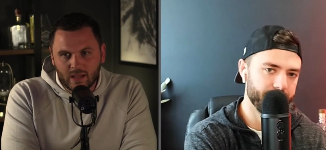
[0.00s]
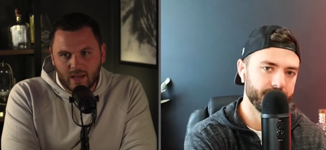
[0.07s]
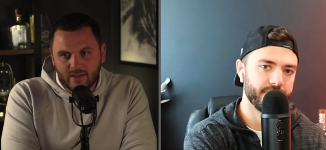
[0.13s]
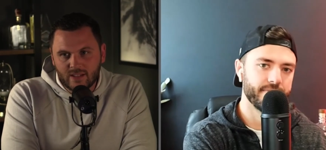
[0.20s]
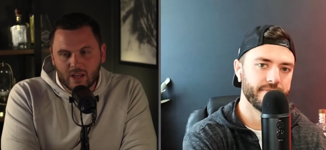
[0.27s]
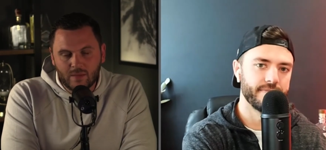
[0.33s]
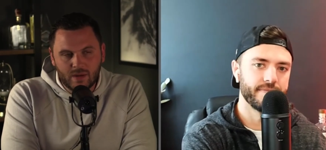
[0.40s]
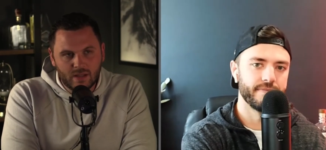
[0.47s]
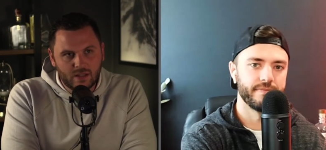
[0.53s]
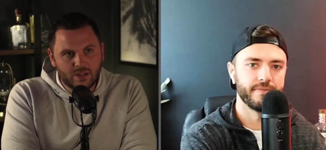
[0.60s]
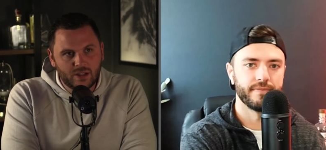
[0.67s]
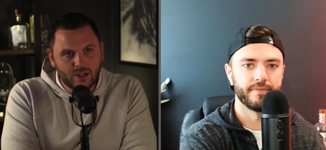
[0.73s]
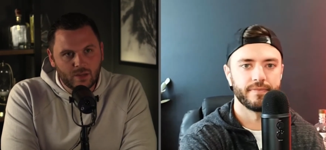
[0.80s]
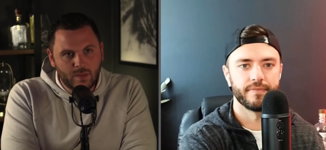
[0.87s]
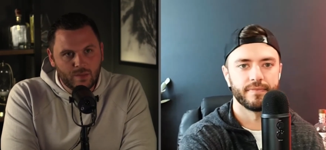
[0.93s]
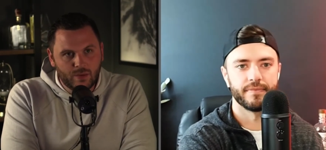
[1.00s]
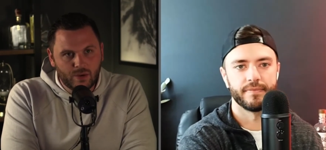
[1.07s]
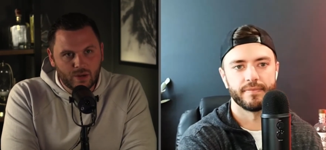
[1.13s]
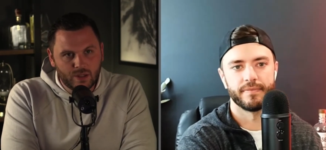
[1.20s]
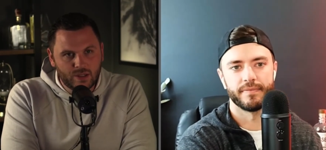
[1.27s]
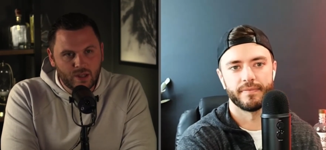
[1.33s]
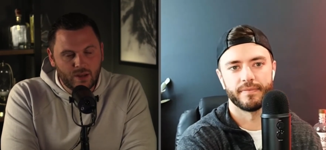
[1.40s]
Speaker 1: a lifestyle business, you're going to be
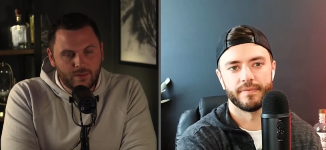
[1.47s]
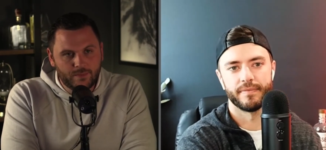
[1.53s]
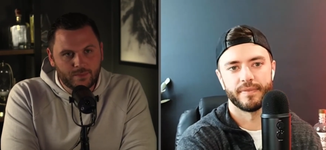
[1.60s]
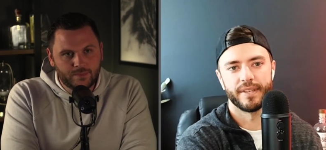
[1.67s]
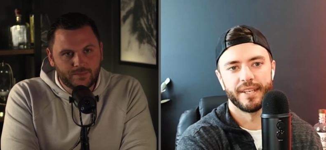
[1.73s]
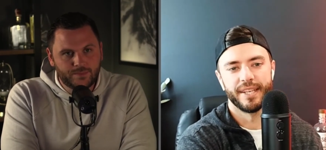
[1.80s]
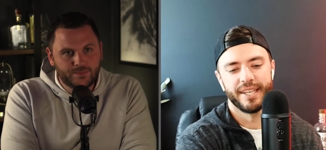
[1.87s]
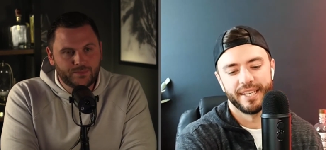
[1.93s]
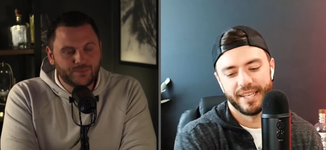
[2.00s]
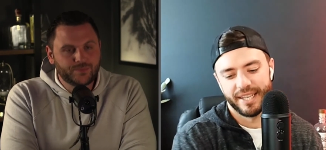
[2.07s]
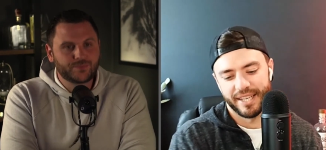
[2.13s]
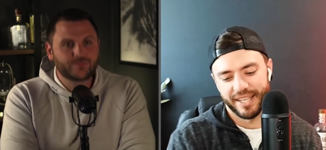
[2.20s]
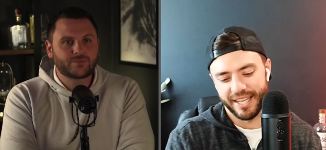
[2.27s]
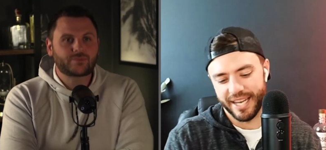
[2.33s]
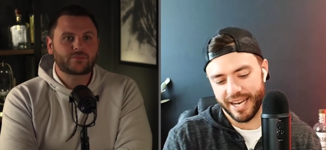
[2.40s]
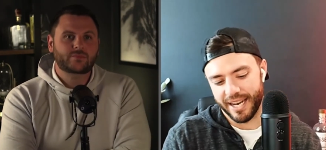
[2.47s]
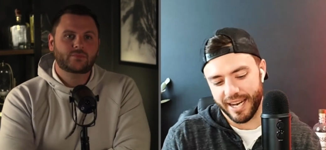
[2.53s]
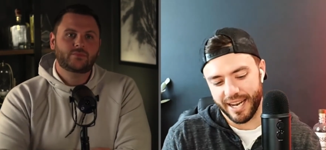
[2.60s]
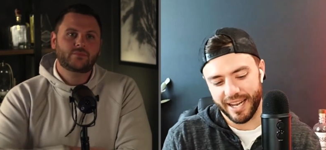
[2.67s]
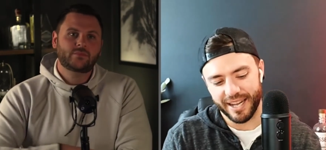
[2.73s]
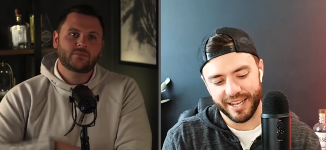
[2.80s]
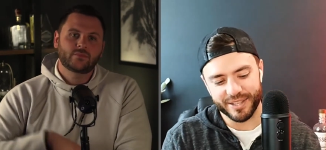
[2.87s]
bored of shit.
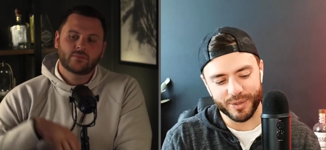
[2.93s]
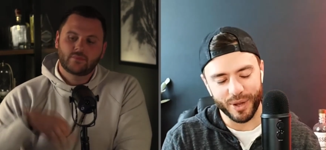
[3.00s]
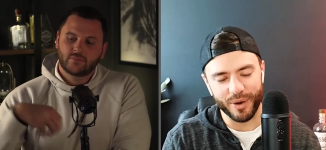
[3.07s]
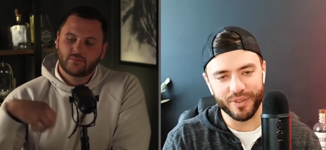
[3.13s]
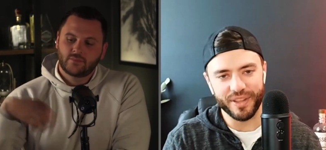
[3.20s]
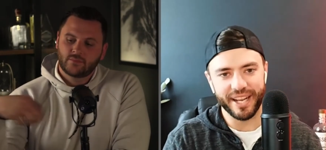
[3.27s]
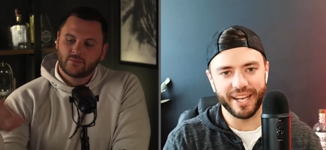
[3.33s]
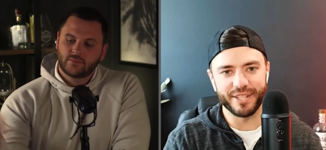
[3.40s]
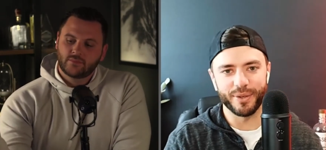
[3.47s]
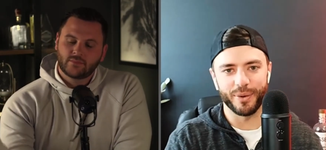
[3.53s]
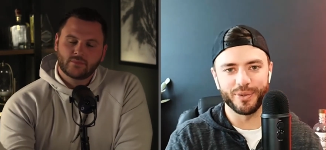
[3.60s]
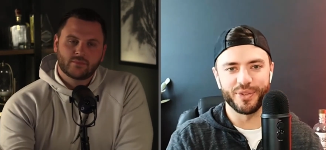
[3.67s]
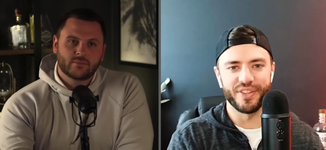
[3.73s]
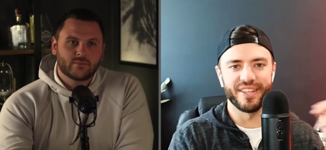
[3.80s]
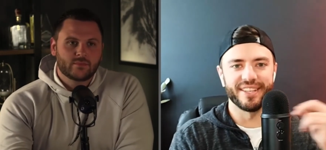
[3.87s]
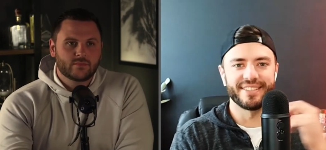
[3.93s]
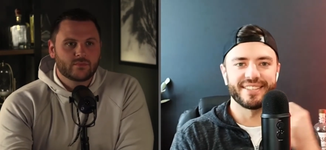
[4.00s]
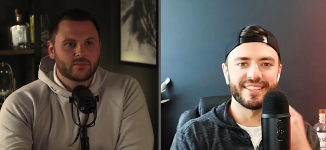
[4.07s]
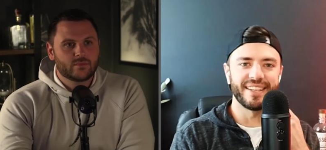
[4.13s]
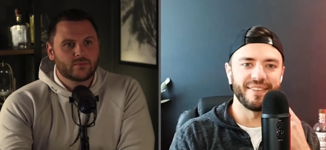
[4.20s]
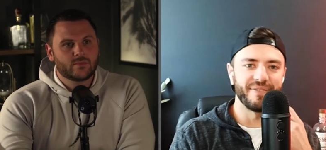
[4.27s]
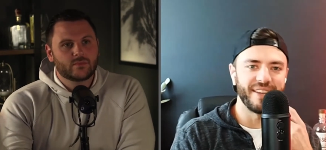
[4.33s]
Speaker 2: Yeah, I so I don't think I told you
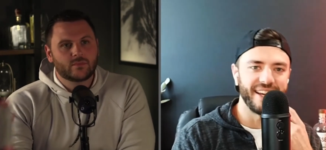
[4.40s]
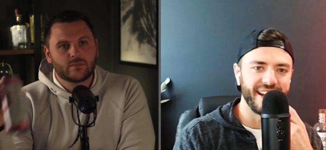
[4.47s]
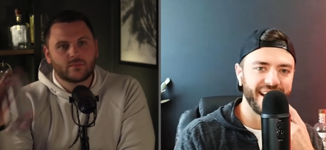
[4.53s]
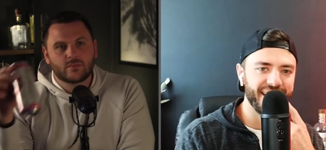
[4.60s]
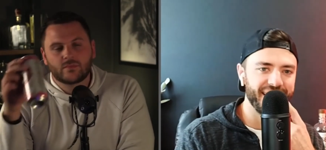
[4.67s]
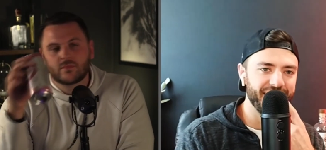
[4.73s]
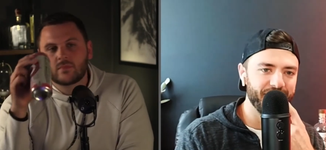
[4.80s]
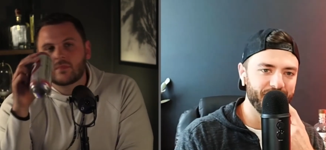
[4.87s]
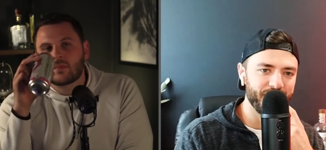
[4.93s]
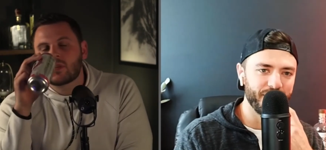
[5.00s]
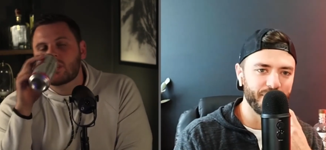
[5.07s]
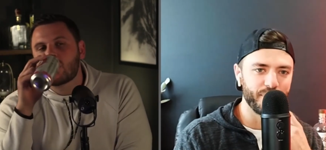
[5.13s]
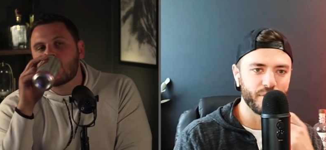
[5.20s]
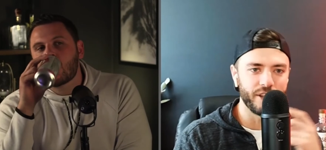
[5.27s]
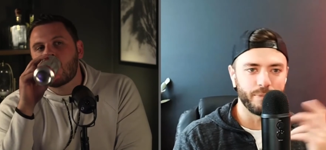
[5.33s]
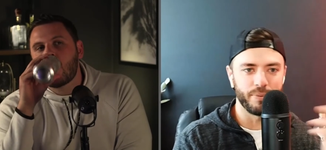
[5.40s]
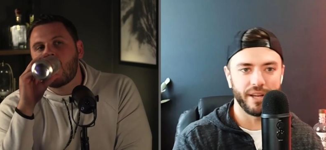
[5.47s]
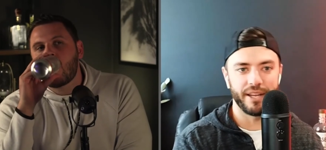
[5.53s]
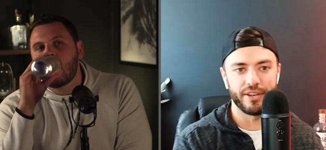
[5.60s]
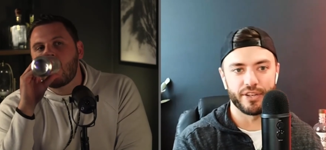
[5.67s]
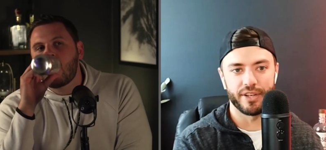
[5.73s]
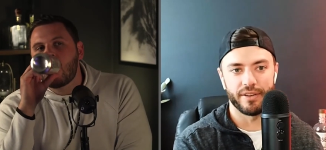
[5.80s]
this, and and I didn't really
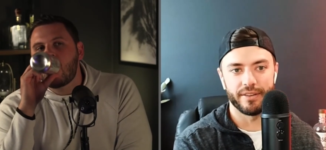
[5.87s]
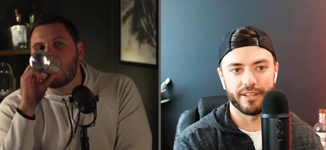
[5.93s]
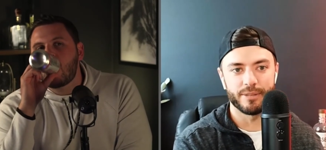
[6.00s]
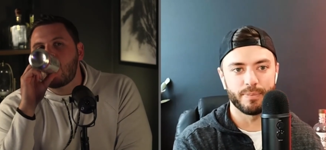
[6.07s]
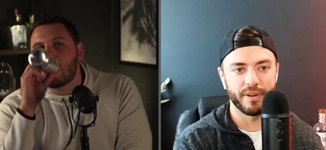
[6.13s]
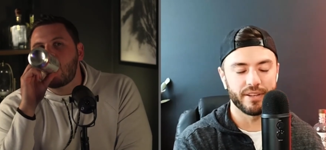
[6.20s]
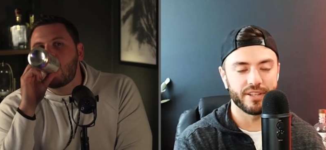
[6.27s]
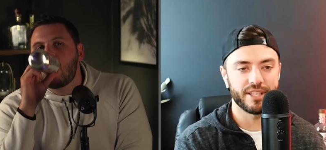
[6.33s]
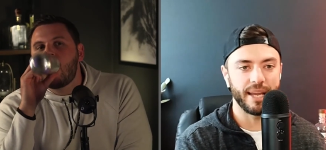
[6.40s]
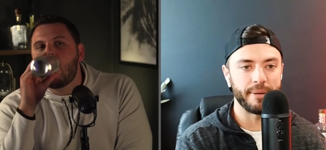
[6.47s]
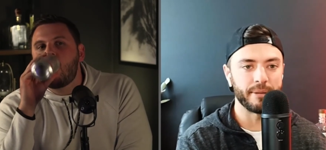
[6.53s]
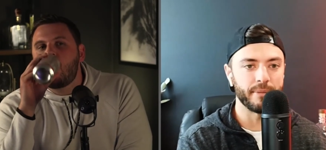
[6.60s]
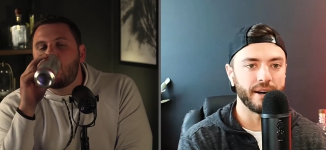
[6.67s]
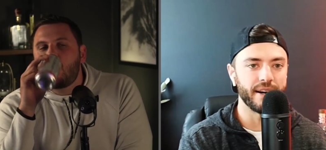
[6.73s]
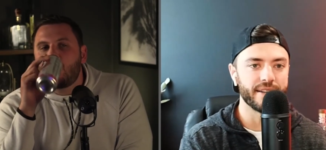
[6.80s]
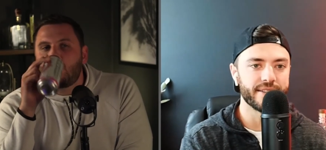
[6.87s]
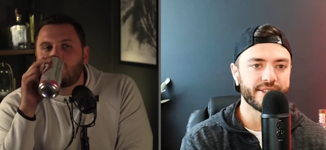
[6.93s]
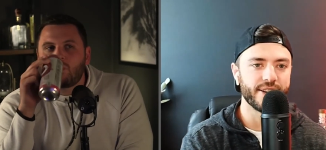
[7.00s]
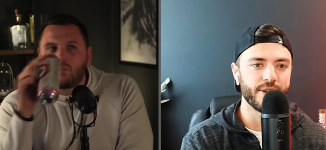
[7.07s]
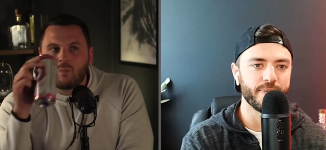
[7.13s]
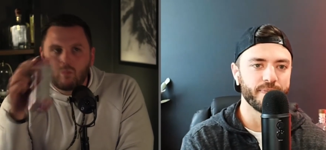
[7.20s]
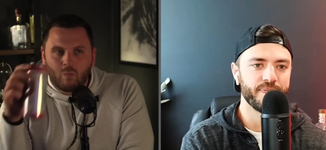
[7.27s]
plan to share this, but it just came to
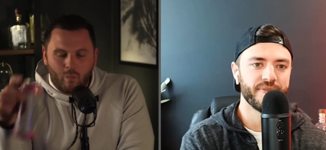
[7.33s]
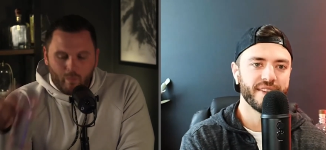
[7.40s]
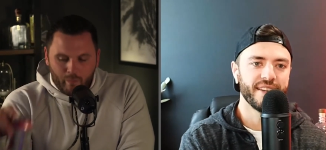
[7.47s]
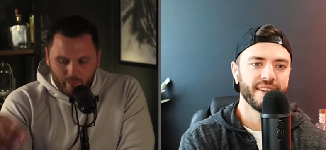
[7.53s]
mind. So